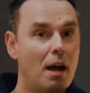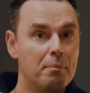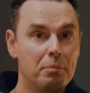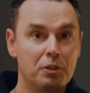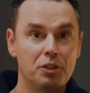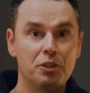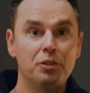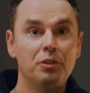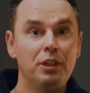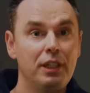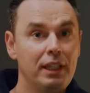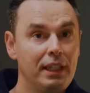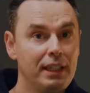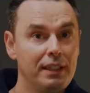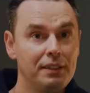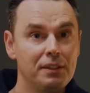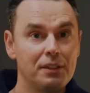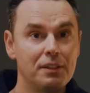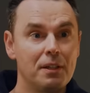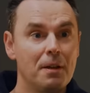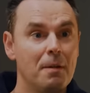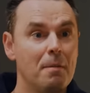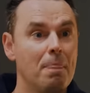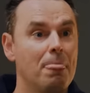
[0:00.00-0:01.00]

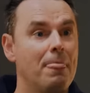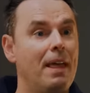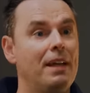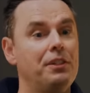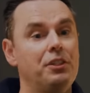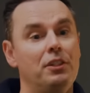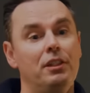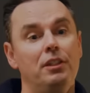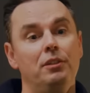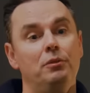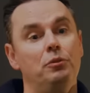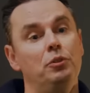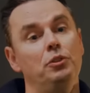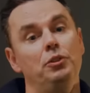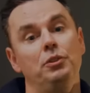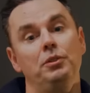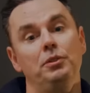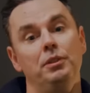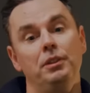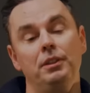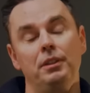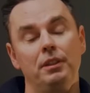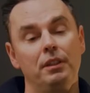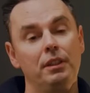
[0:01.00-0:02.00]
opportunities, that's gonna
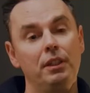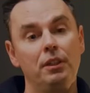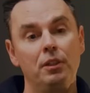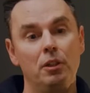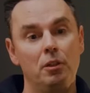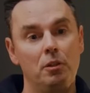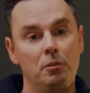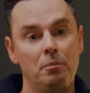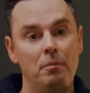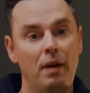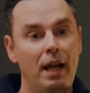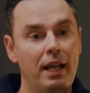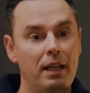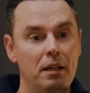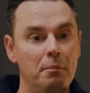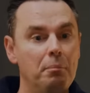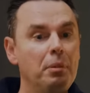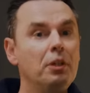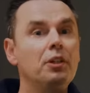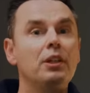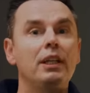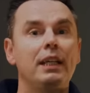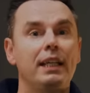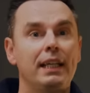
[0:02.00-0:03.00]
ruin, you know, my
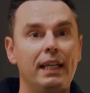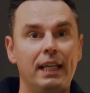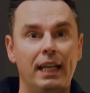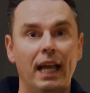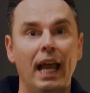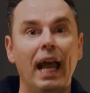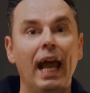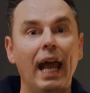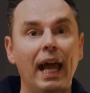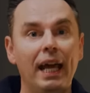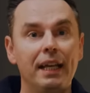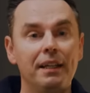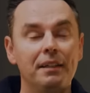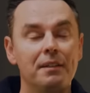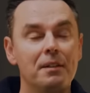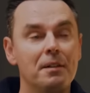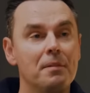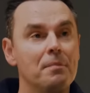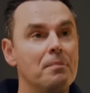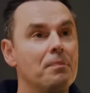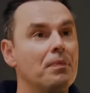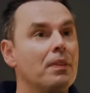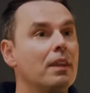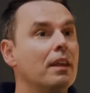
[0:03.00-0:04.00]
ability to get ahead.
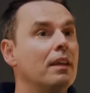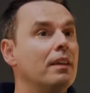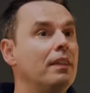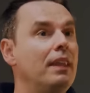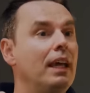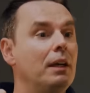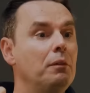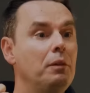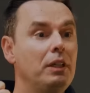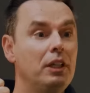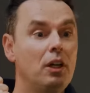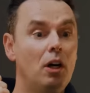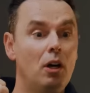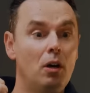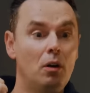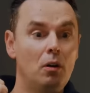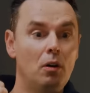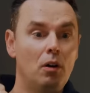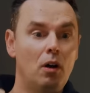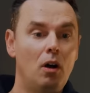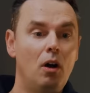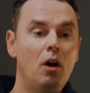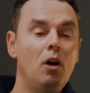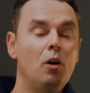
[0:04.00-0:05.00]
Then we
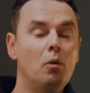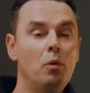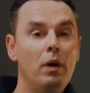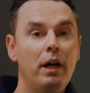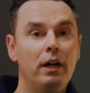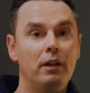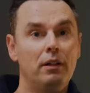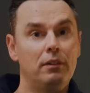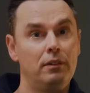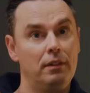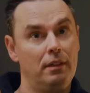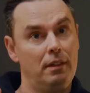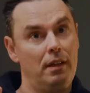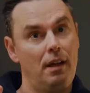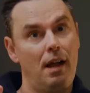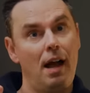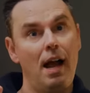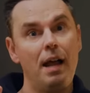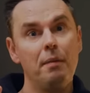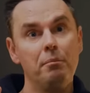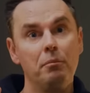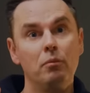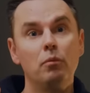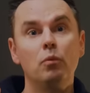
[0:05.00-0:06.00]
go, oh, well,
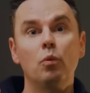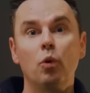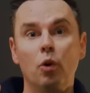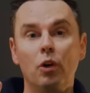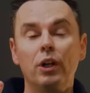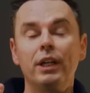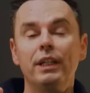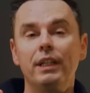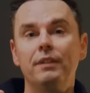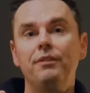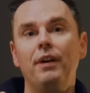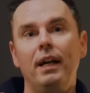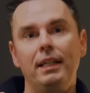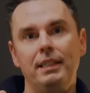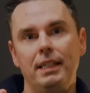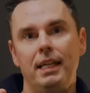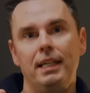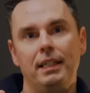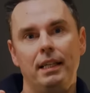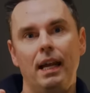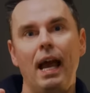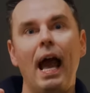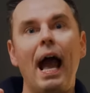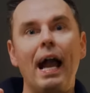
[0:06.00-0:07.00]
I'm worried if I
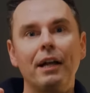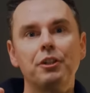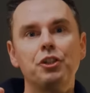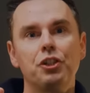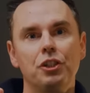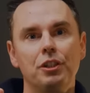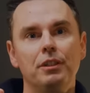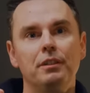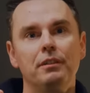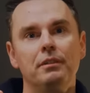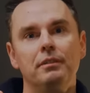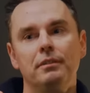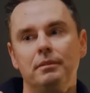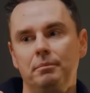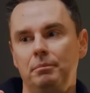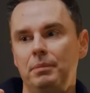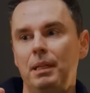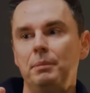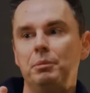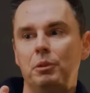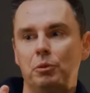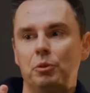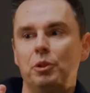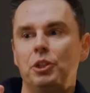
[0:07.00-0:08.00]
take action,
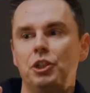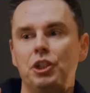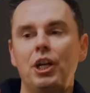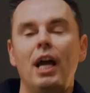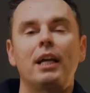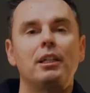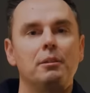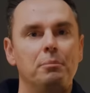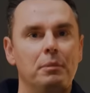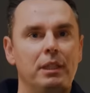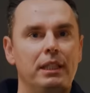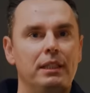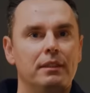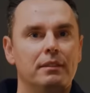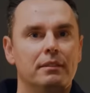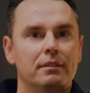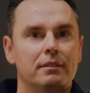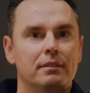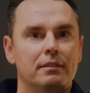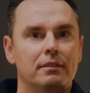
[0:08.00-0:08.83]
people will reject me.